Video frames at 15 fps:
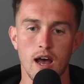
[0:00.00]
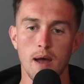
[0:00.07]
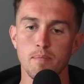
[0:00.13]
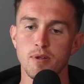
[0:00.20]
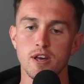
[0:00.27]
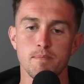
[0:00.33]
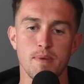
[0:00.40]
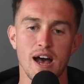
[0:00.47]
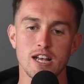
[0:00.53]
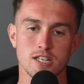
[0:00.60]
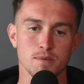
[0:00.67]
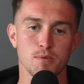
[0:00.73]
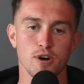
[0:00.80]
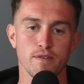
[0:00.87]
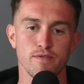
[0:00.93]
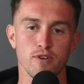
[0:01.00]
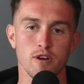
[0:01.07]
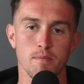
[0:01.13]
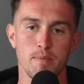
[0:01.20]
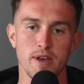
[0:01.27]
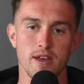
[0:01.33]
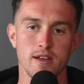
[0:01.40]
I played basketball
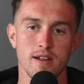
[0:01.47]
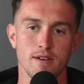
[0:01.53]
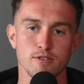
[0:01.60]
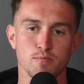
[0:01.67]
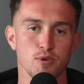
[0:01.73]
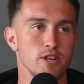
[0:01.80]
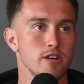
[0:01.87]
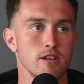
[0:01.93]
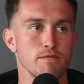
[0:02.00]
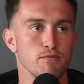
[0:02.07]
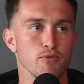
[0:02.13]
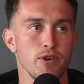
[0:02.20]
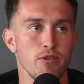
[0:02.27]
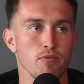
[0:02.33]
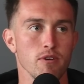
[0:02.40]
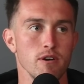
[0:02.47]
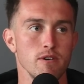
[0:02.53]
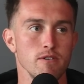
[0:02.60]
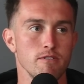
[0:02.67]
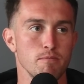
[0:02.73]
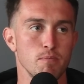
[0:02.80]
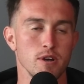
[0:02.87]
for a bit. I was pretty good at free
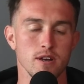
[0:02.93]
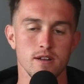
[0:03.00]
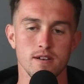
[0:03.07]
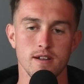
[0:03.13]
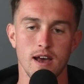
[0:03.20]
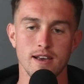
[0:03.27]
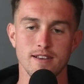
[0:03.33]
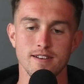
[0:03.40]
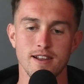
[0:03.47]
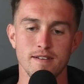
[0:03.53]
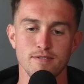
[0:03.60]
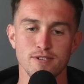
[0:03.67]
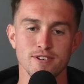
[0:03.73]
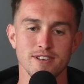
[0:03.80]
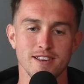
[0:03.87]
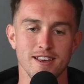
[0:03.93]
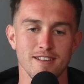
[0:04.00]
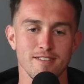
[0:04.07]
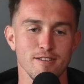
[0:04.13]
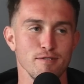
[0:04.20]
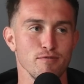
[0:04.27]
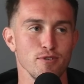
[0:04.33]
throws, but I could never really
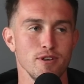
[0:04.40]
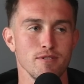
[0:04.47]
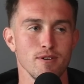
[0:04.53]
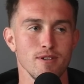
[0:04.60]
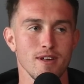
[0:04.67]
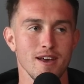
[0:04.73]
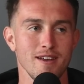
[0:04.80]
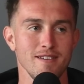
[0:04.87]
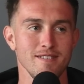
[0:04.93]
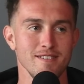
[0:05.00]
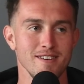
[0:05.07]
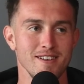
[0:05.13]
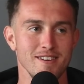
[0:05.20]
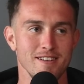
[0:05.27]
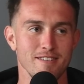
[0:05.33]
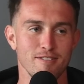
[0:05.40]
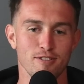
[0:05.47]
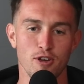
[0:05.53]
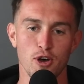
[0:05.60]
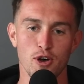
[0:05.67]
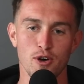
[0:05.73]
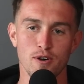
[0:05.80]
get to the free throw line. Yeah,
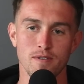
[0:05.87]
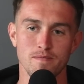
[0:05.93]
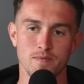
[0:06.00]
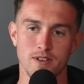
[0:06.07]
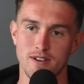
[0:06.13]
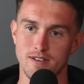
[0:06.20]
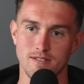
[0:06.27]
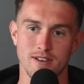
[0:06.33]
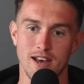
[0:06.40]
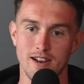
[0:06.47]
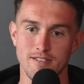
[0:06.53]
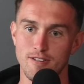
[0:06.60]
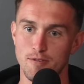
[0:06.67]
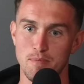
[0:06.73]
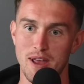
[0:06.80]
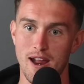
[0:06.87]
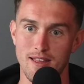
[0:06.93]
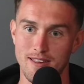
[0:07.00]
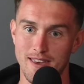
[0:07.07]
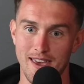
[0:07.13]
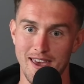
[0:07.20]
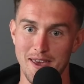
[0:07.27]
gotcha. So you know, kind of took me
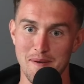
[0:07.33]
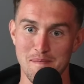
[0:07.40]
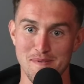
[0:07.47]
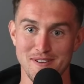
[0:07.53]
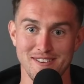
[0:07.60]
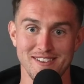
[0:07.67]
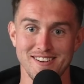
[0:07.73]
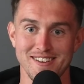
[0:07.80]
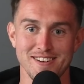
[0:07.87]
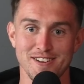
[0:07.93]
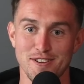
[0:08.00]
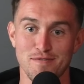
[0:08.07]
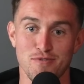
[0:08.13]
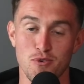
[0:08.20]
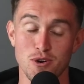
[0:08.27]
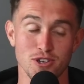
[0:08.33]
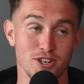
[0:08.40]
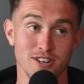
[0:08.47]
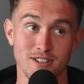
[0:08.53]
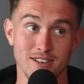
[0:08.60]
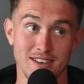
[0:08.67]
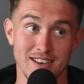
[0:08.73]
out of the game. Mm-hmm.
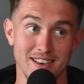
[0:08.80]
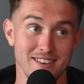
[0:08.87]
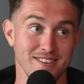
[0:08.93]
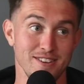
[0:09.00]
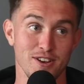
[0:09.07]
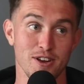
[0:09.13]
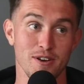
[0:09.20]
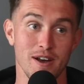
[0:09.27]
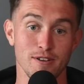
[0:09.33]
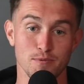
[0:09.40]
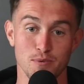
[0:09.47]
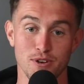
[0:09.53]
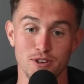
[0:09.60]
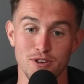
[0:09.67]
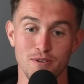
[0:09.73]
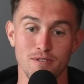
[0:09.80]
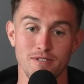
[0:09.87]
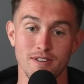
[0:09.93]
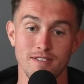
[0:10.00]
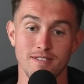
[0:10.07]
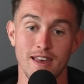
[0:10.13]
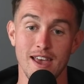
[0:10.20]
Unfortunately, you know, I was pretty
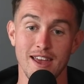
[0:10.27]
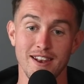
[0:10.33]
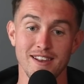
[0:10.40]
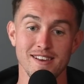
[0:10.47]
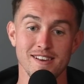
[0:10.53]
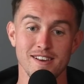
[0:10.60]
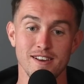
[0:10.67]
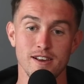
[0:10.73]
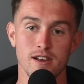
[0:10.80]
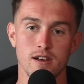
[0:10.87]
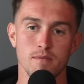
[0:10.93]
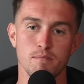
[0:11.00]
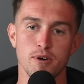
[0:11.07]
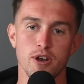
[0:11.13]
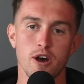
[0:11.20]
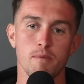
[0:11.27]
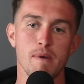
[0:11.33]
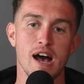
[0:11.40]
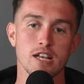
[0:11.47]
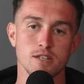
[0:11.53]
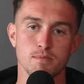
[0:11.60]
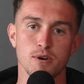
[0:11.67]
useless then. Yeah. But no,
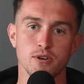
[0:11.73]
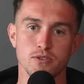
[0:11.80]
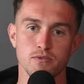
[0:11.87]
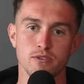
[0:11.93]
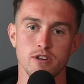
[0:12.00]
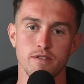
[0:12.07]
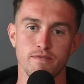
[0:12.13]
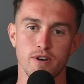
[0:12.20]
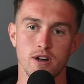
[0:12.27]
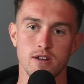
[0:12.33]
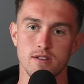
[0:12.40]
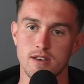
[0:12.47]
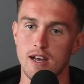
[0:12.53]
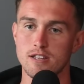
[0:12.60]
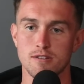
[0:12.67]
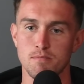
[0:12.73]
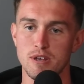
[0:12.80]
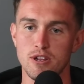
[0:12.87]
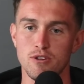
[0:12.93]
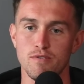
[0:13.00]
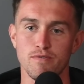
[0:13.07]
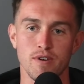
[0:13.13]
basketball was really fun. You got to
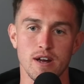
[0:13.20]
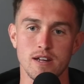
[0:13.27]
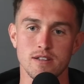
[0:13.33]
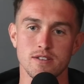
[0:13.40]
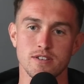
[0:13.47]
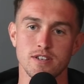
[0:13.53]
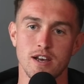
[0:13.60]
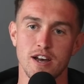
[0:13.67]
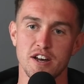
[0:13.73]
meet new friends.